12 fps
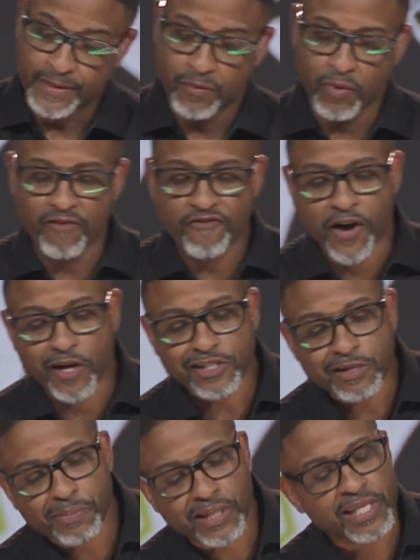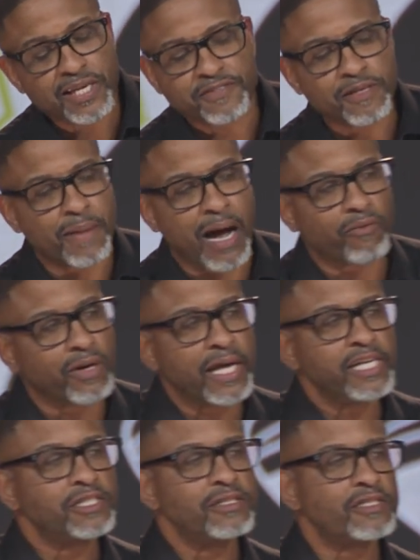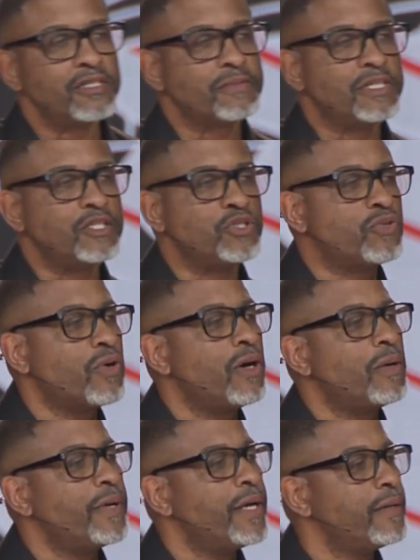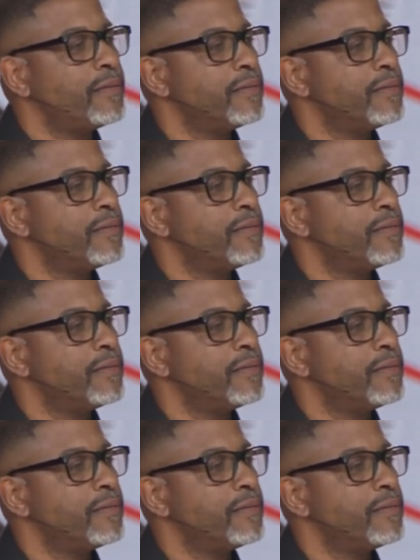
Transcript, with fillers: What faulty beliefs about relationships did you grow up with?